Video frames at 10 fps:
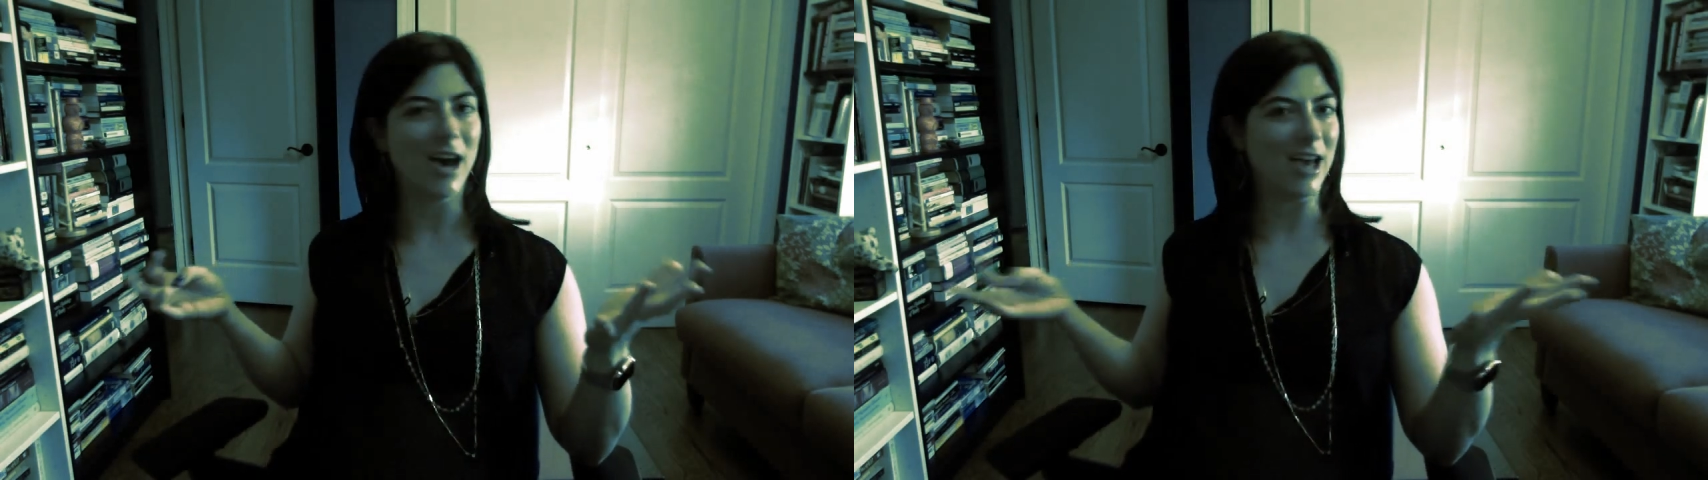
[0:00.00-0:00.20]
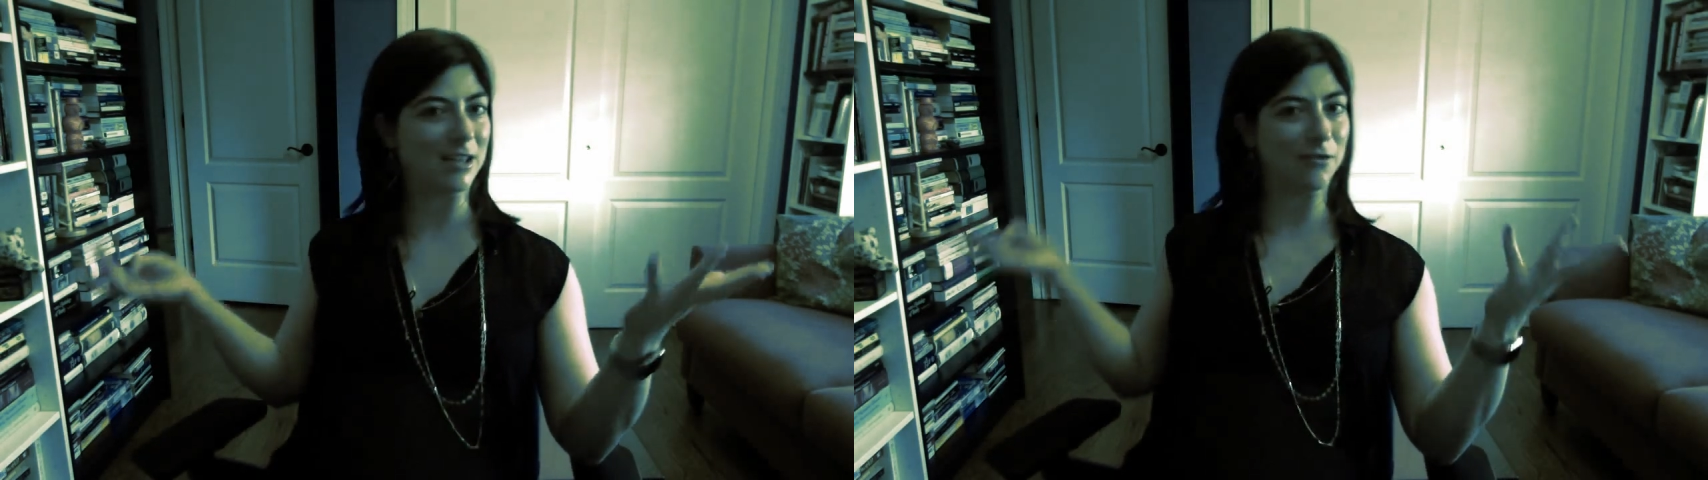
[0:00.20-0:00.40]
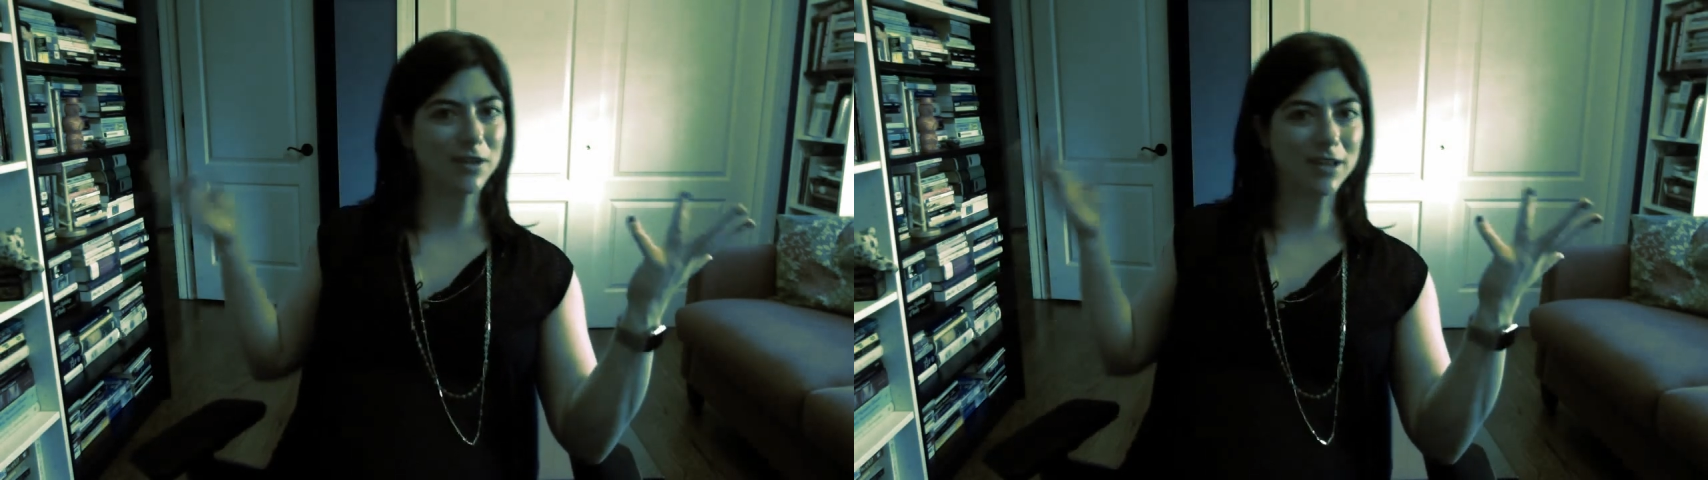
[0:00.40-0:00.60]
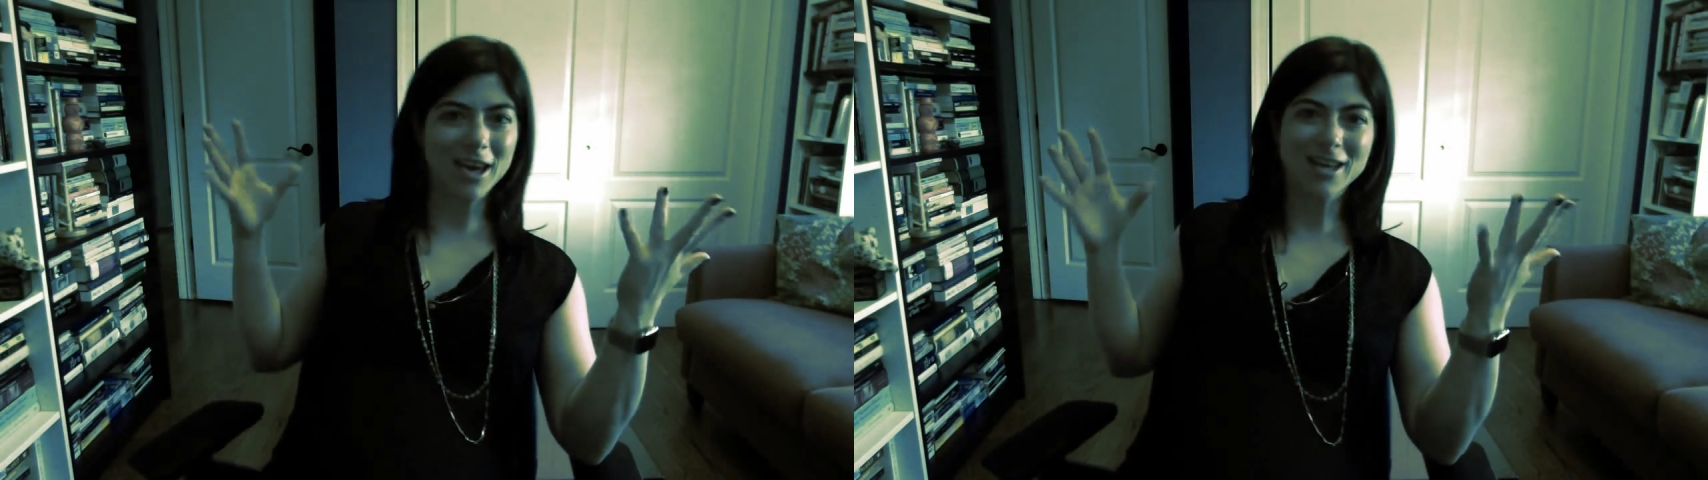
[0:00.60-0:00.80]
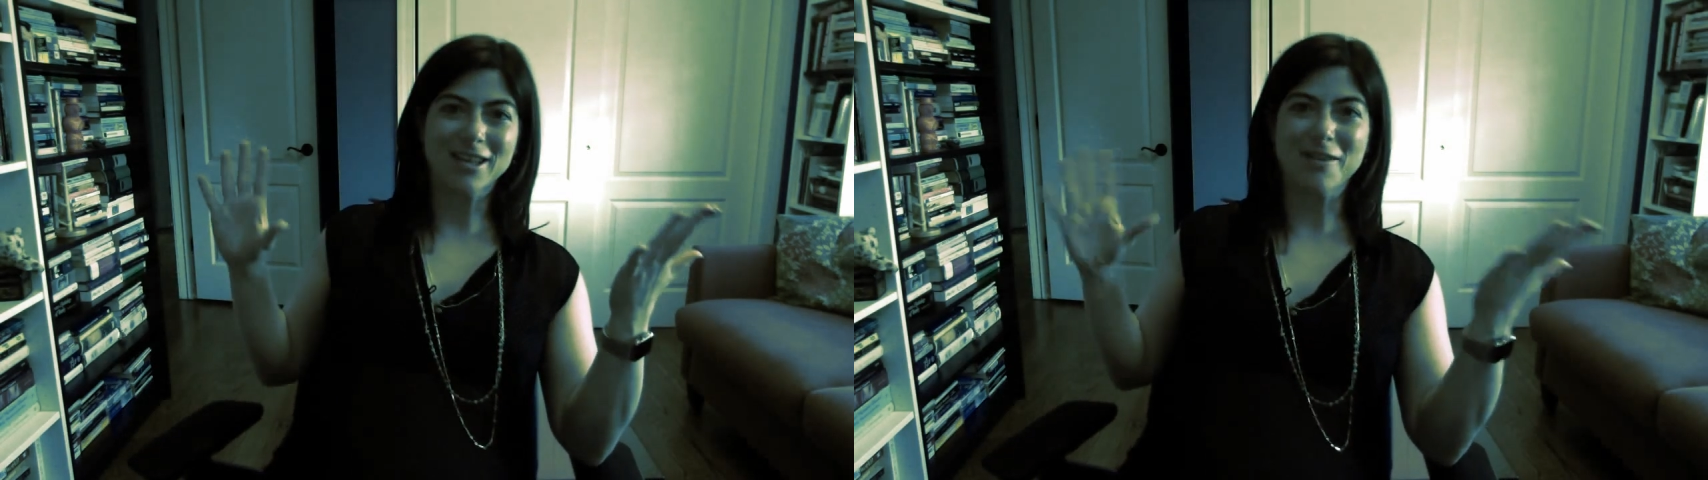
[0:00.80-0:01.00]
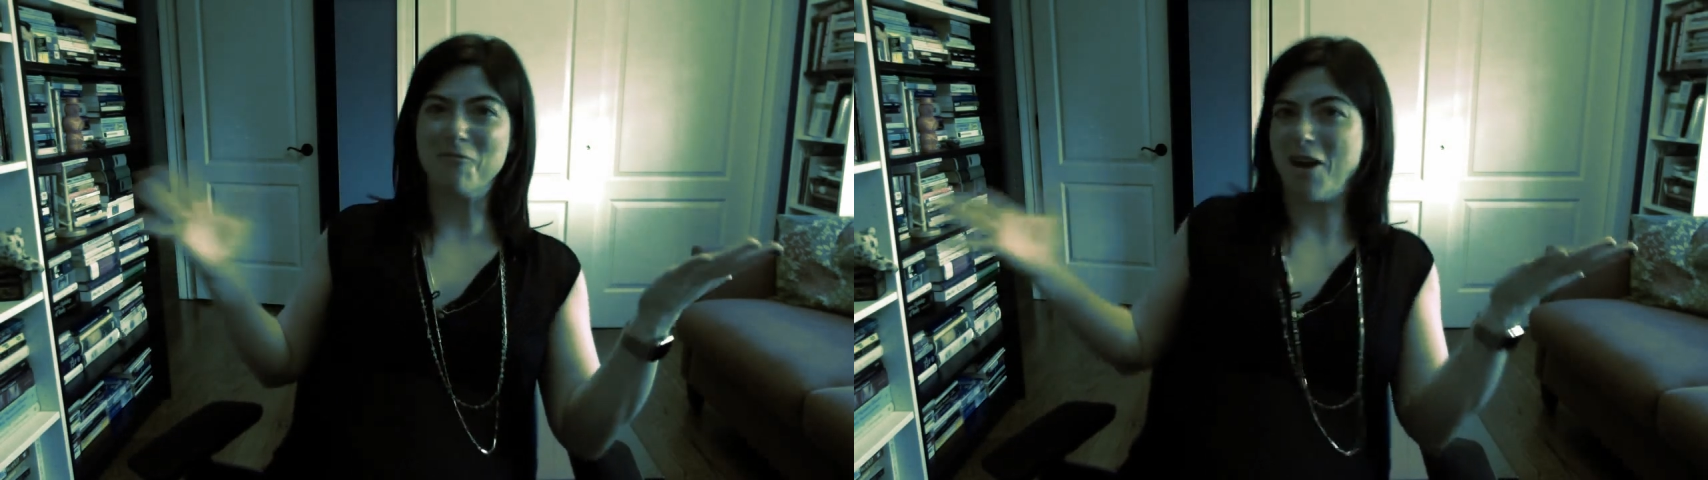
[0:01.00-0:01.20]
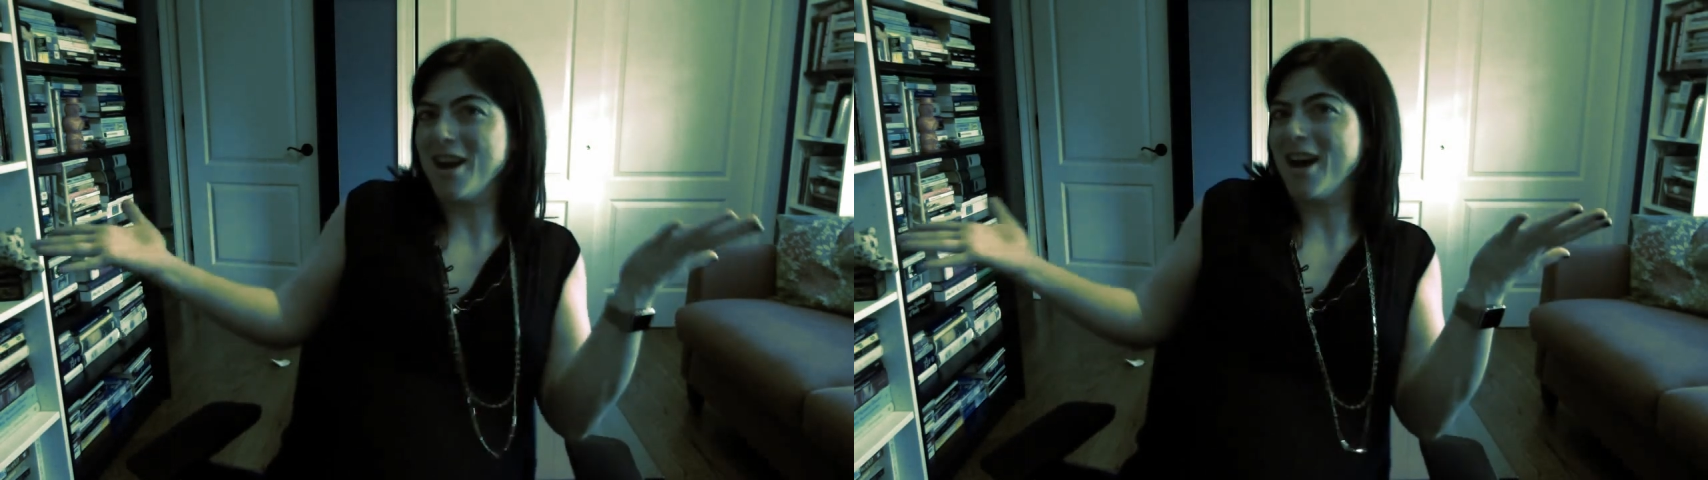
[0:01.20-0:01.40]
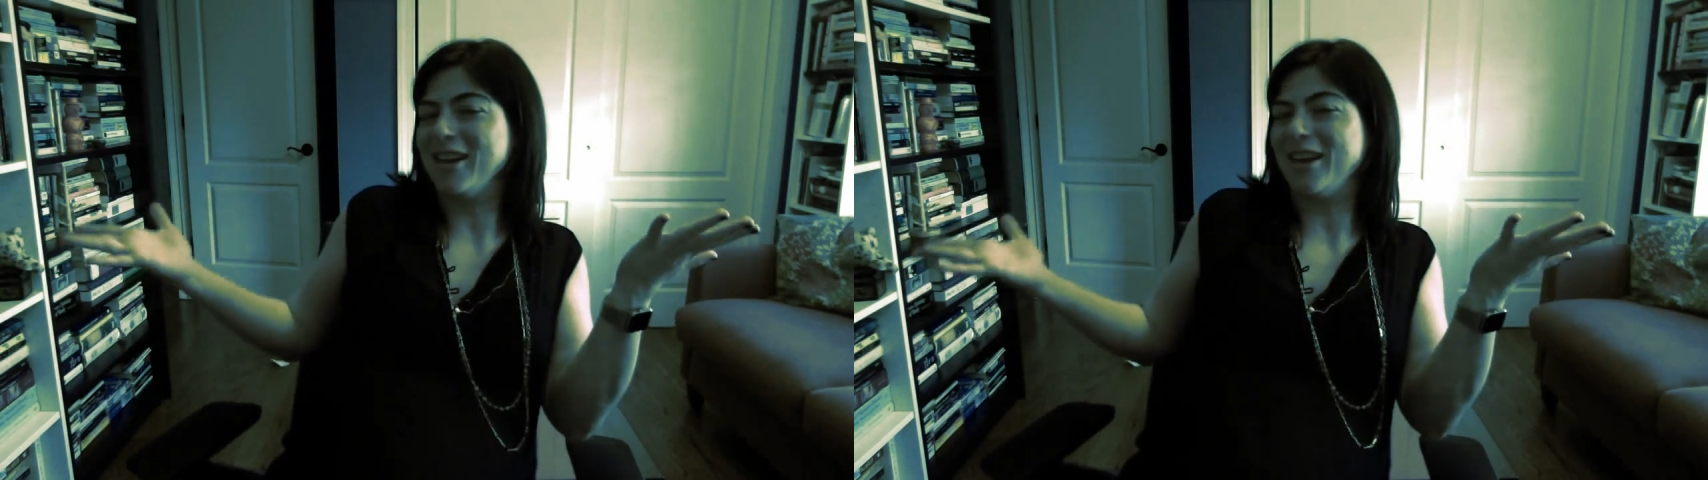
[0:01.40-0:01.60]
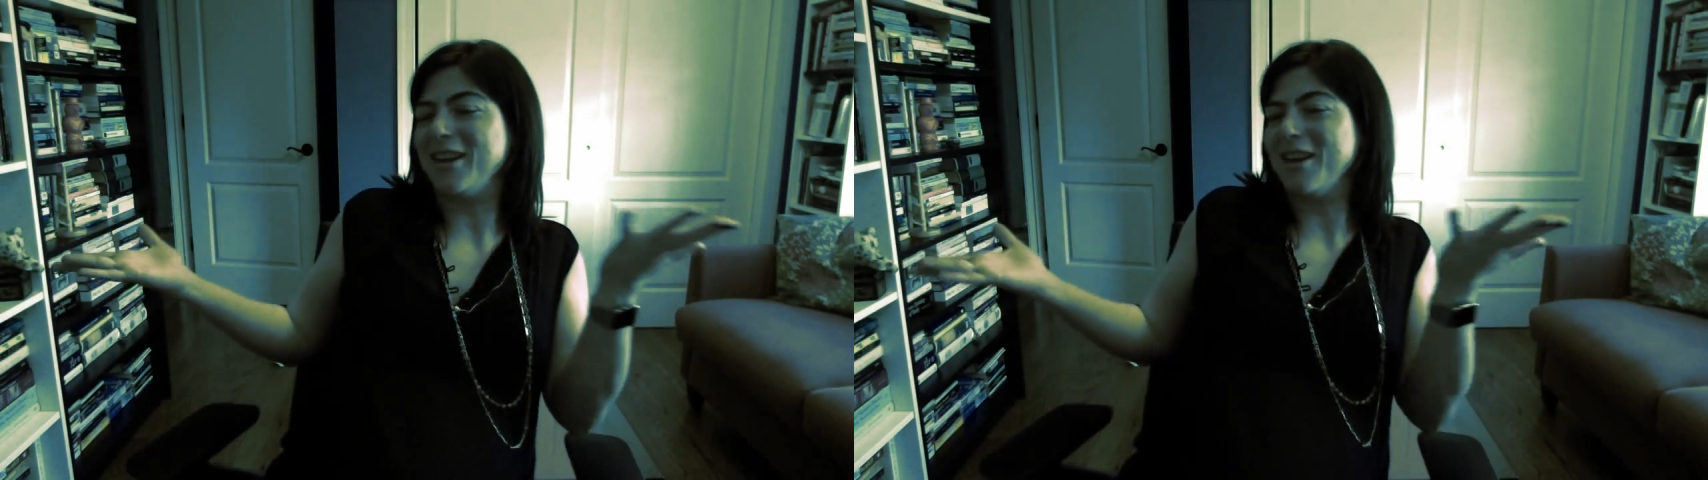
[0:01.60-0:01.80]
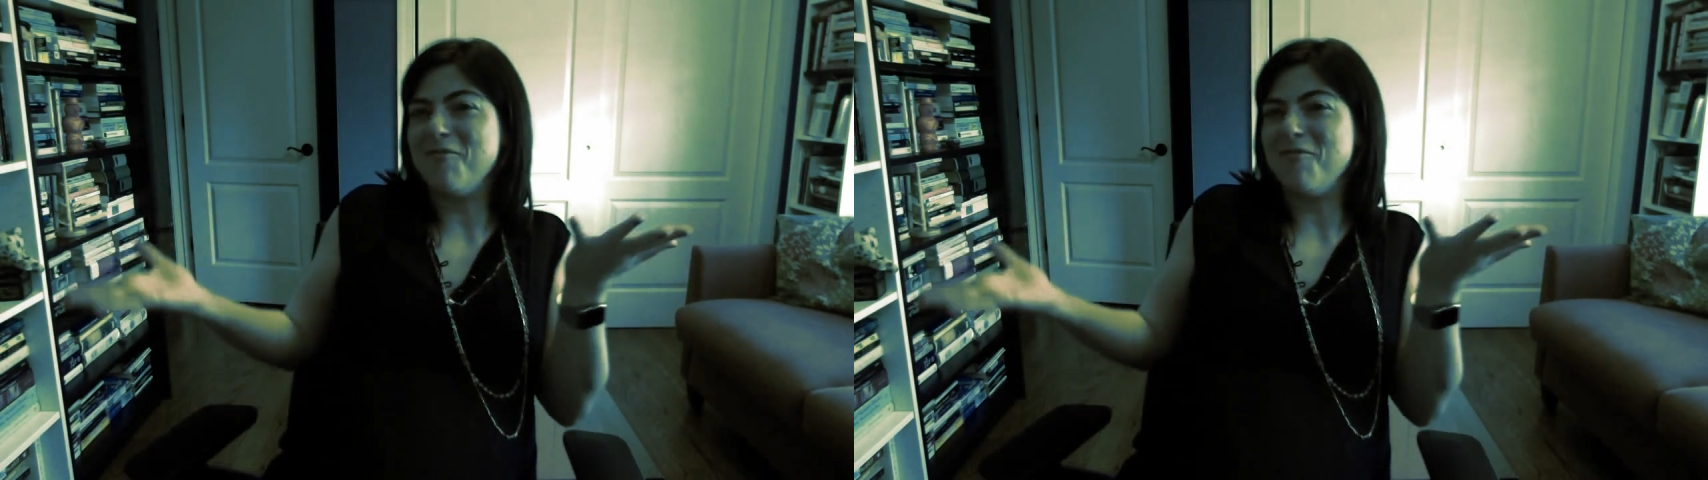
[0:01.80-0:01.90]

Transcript: a different taste. And why not? Like,